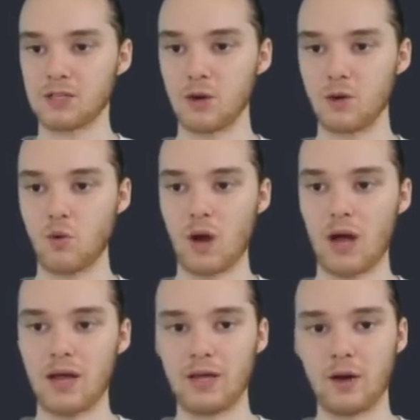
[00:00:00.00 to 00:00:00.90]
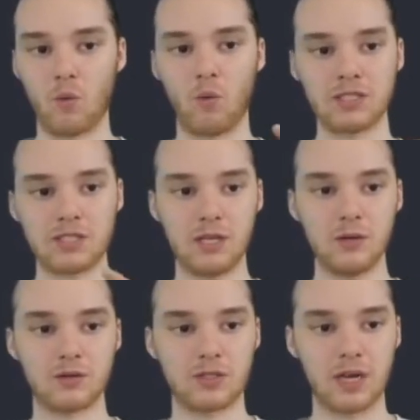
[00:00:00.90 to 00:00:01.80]
So, once the
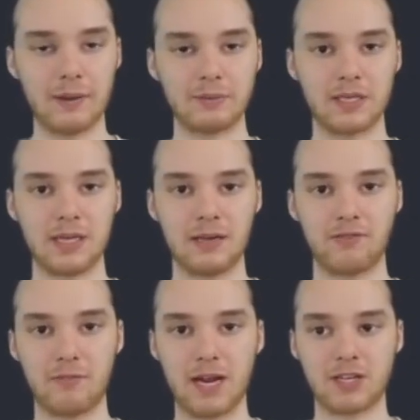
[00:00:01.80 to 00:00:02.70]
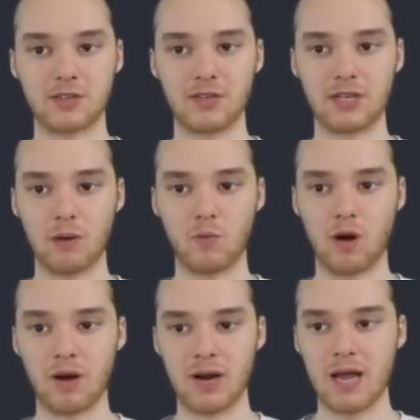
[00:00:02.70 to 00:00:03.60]
user types in the information that they
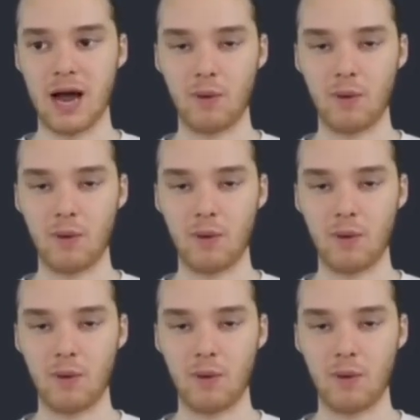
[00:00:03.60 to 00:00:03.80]
want,